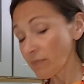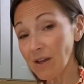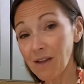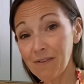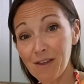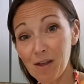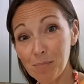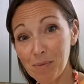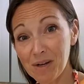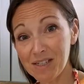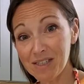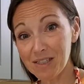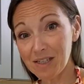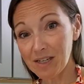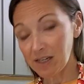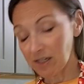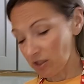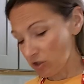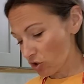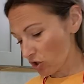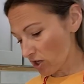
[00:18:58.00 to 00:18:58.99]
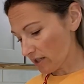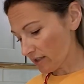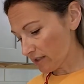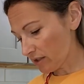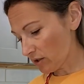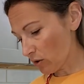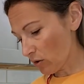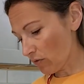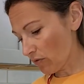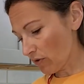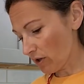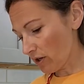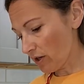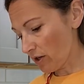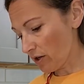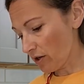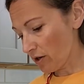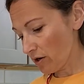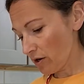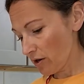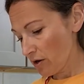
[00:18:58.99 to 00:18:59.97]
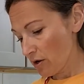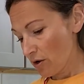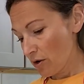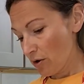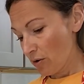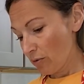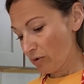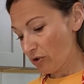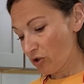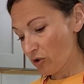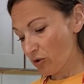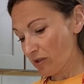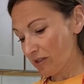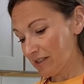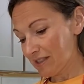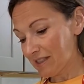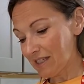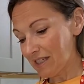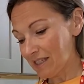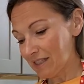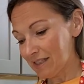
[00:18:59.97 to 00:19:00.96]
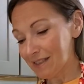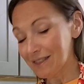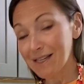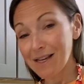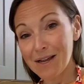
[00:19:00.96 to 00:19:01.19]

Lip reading: And then my tahini dressing over here, which you can see has